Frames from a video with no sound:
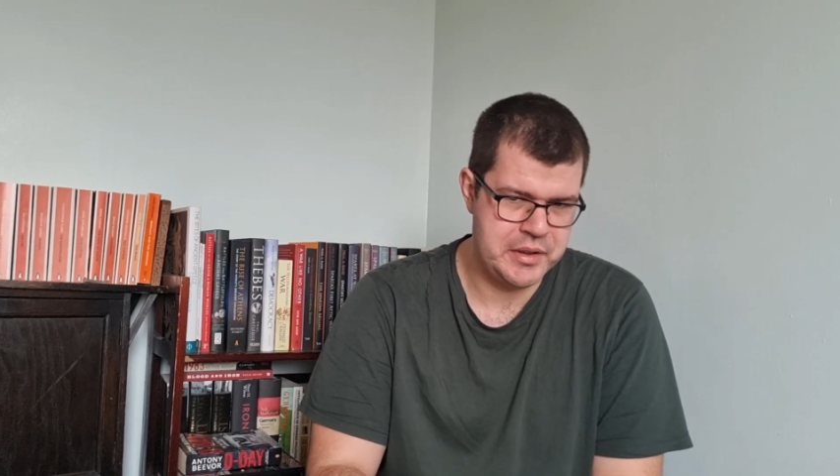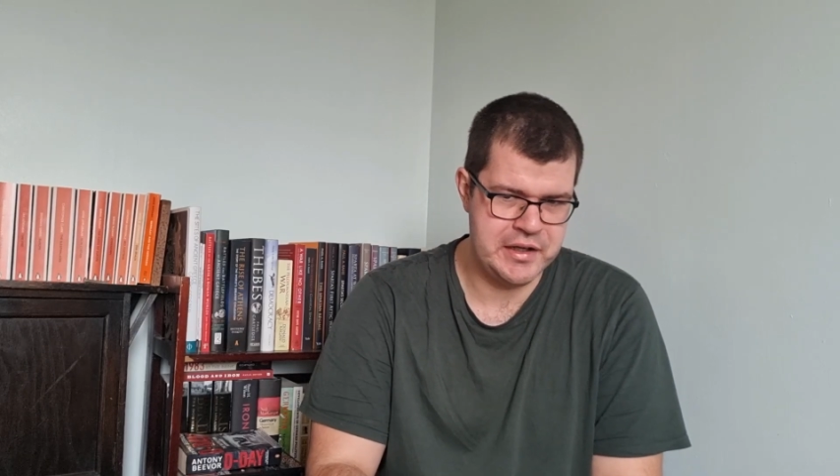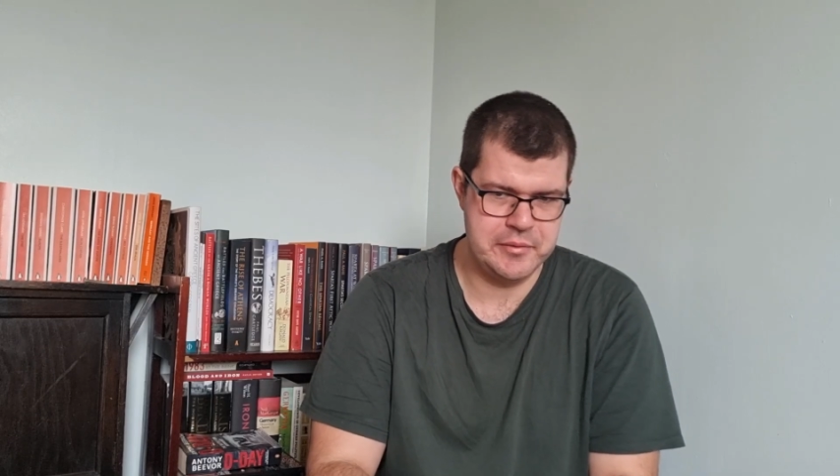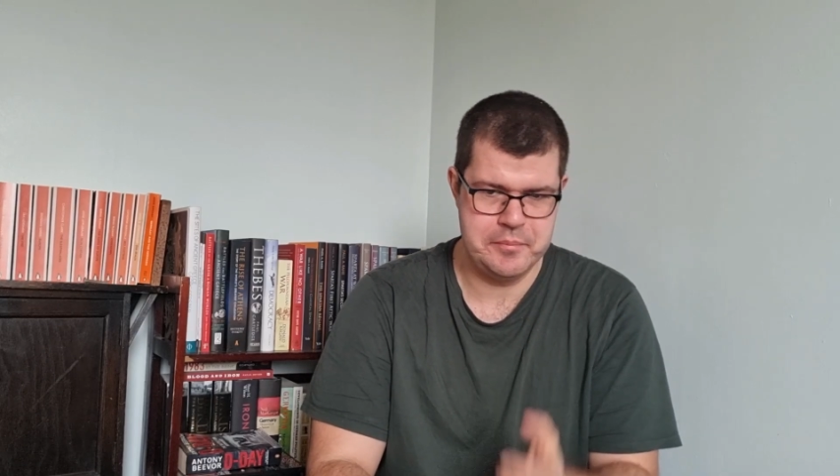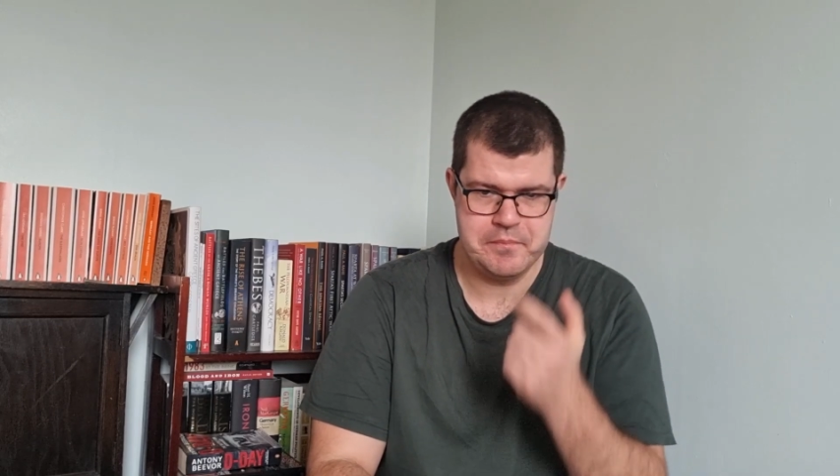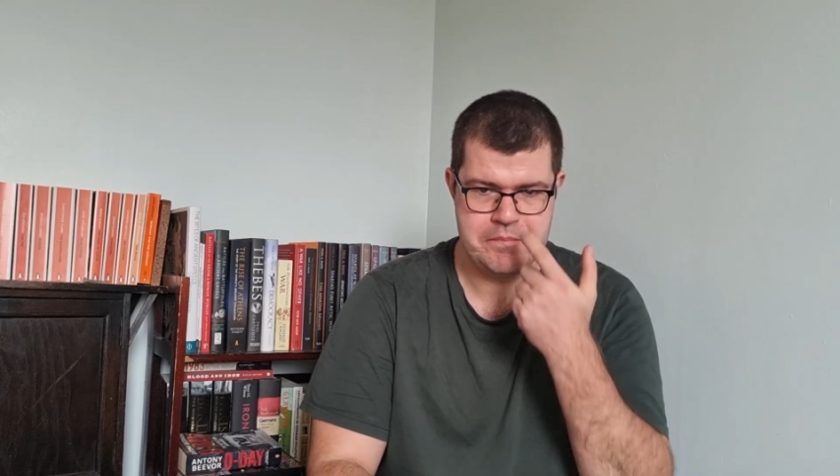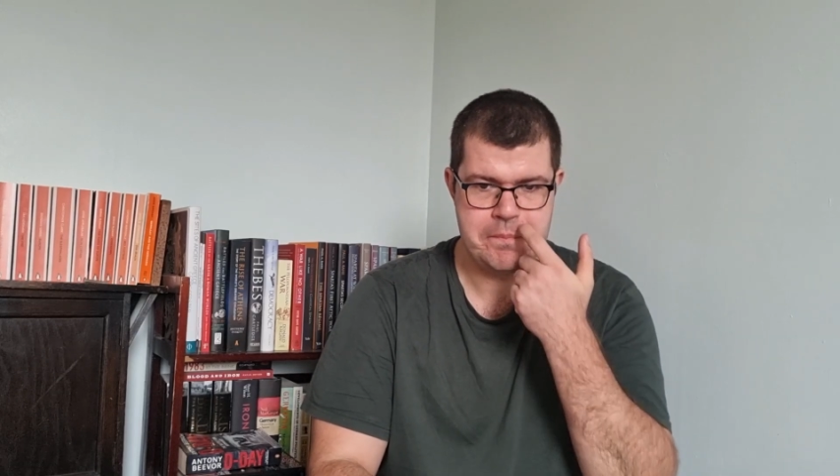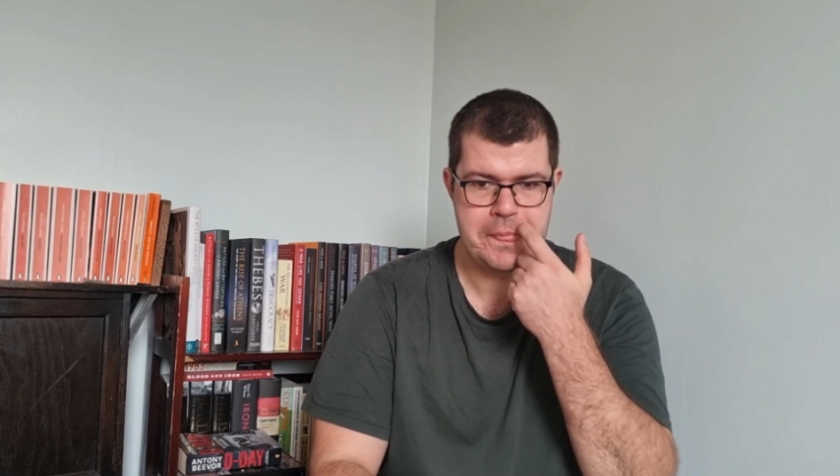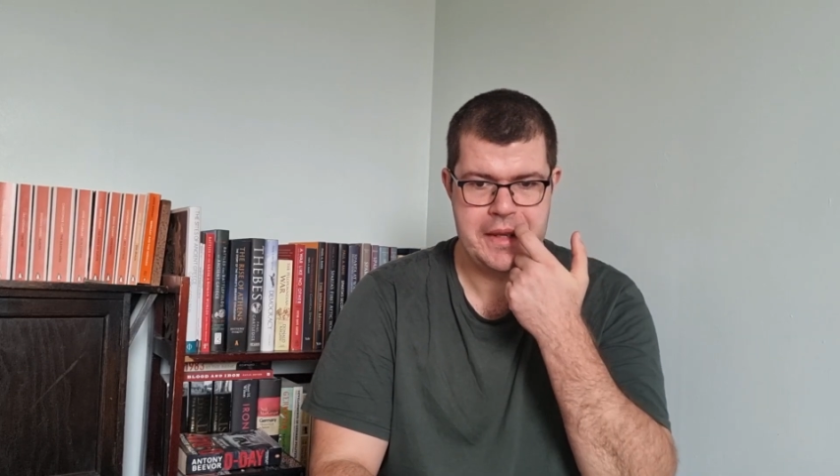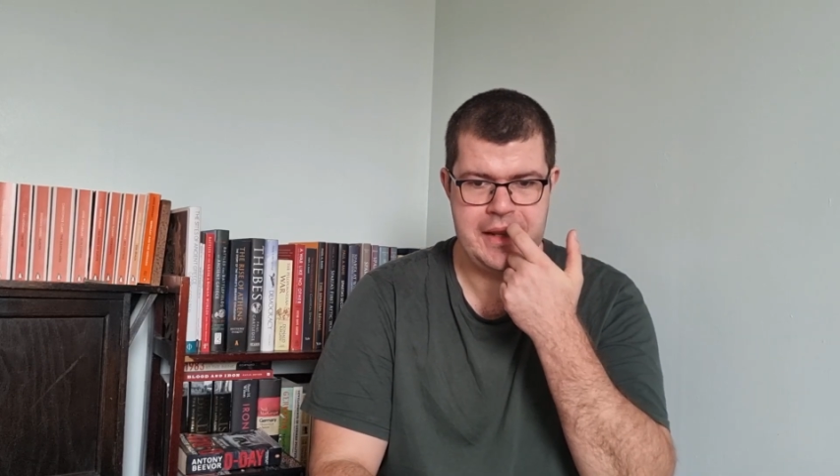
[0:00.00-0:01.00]
but
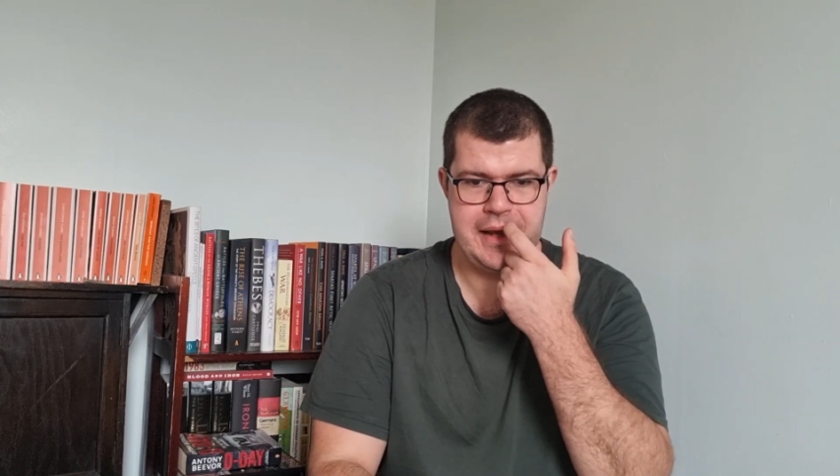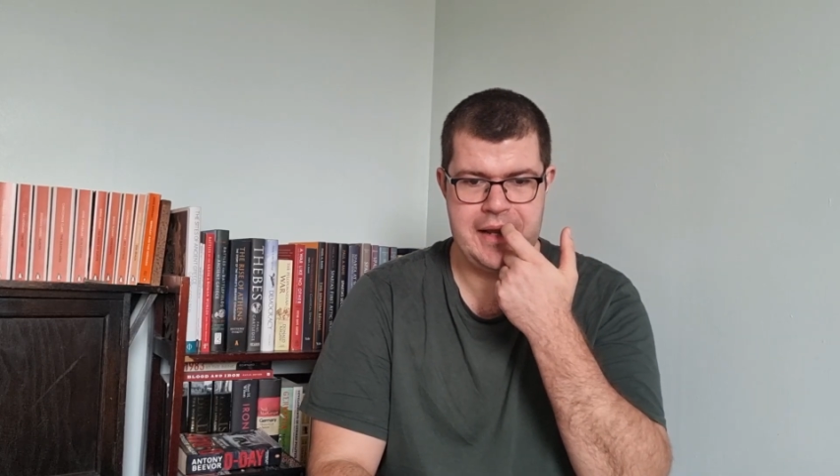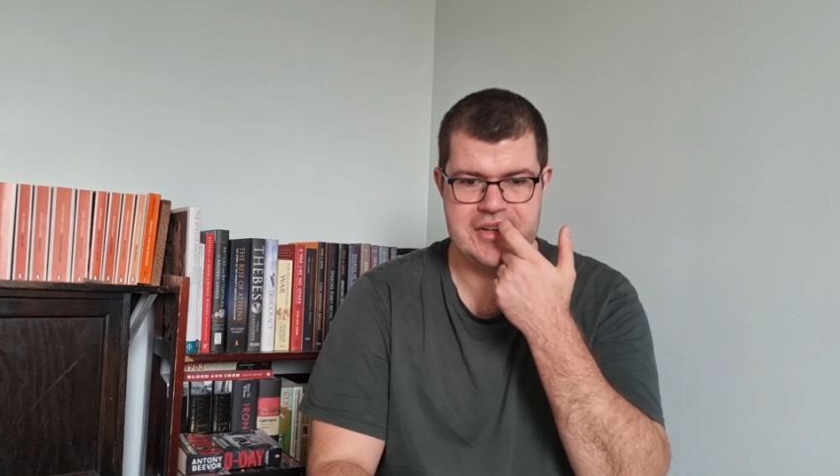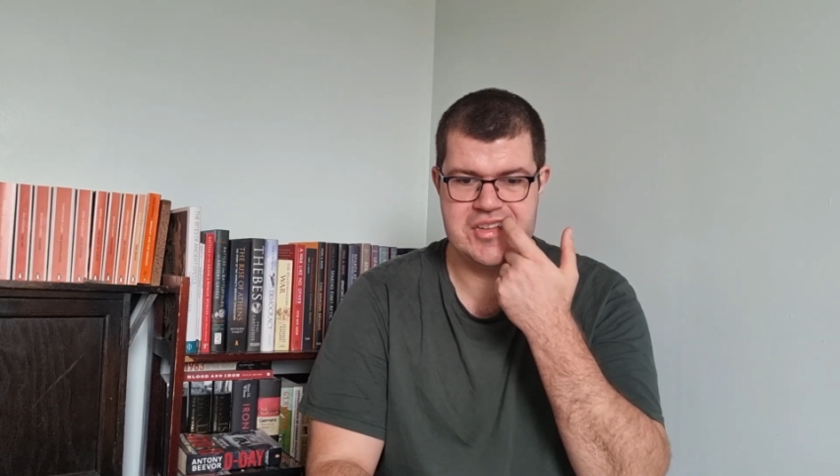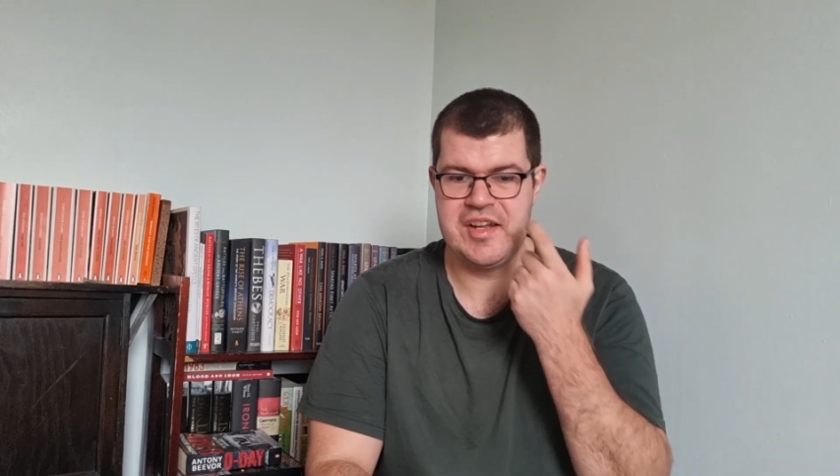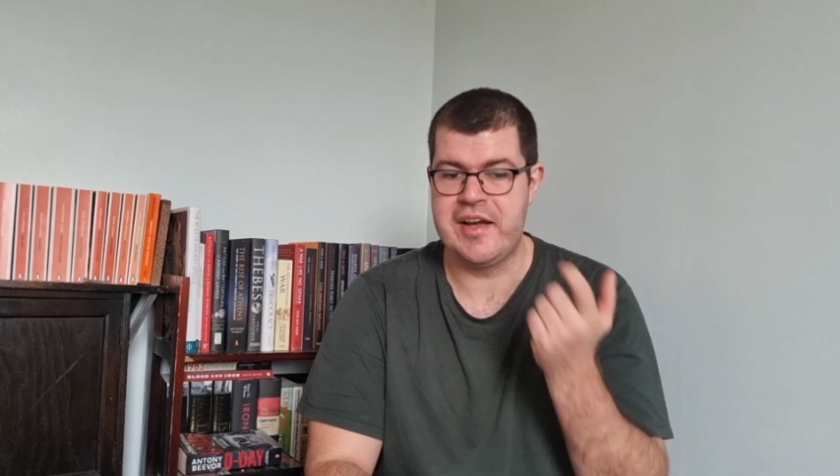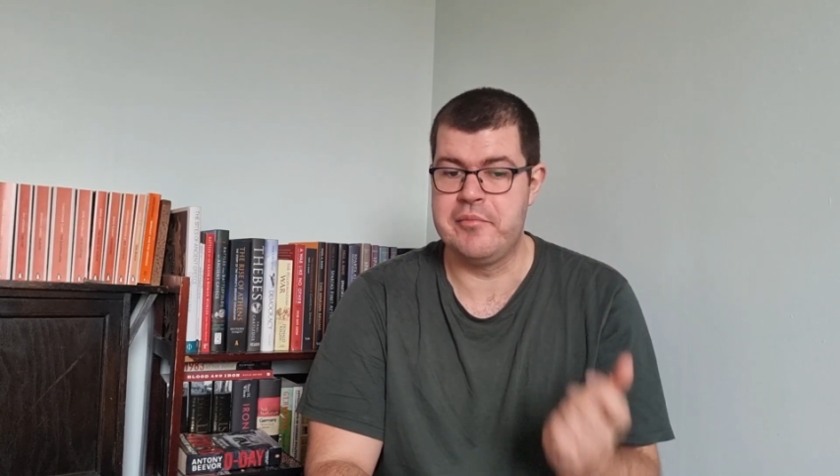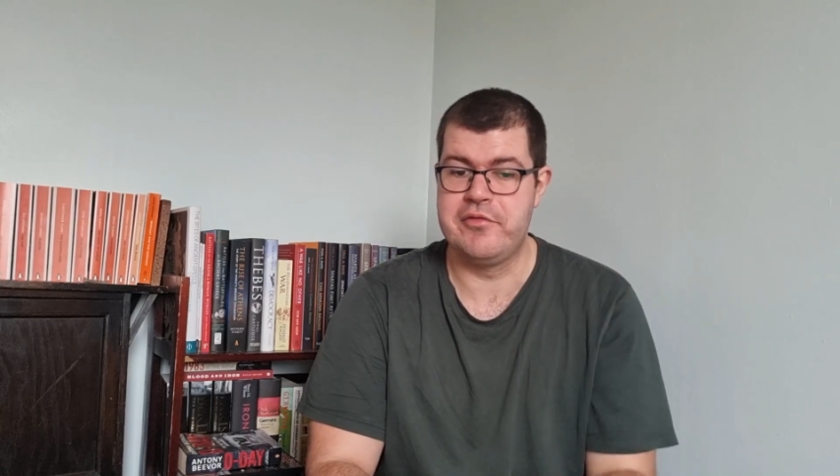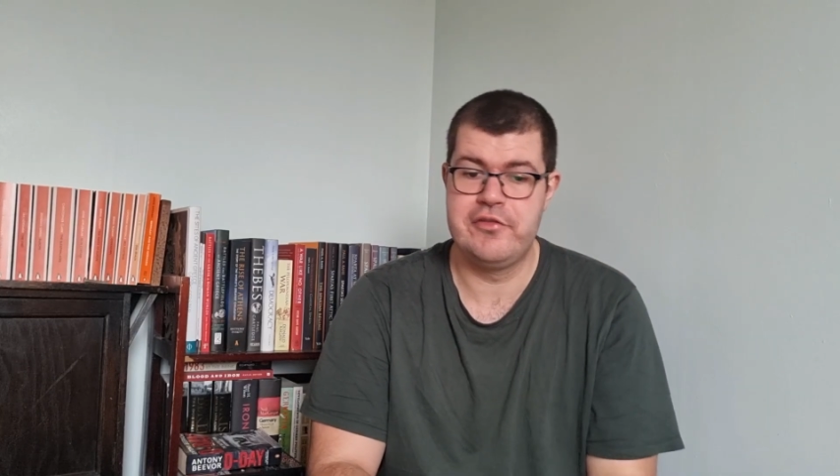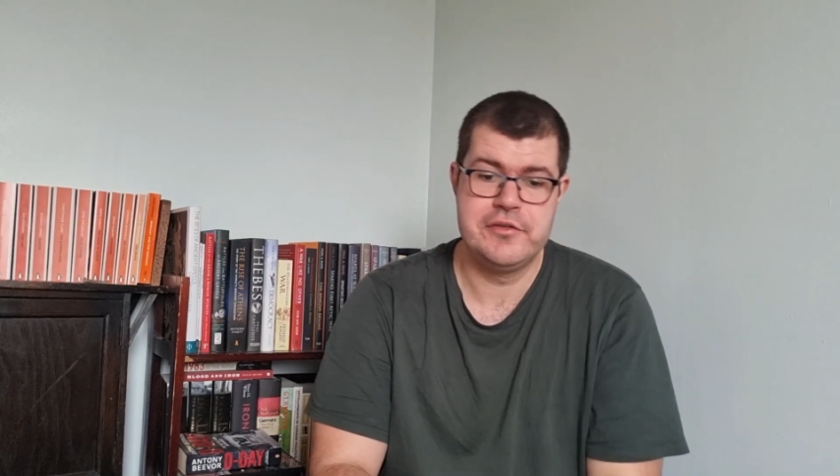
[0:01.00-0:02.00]
it adds
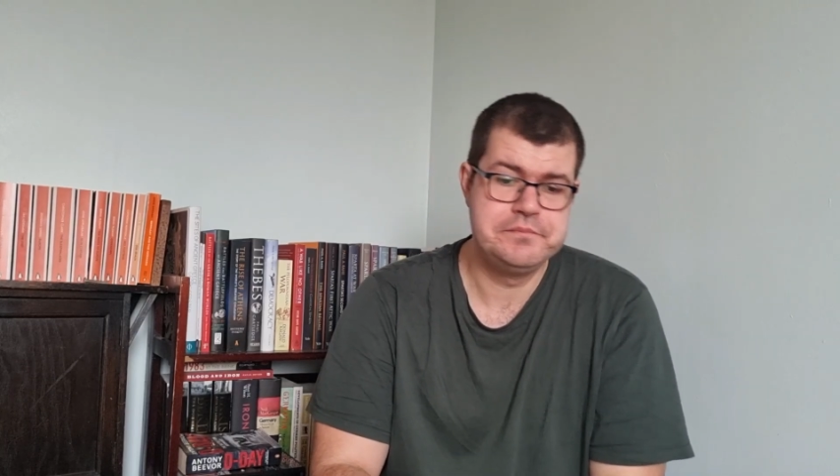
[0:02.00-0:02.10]
depth.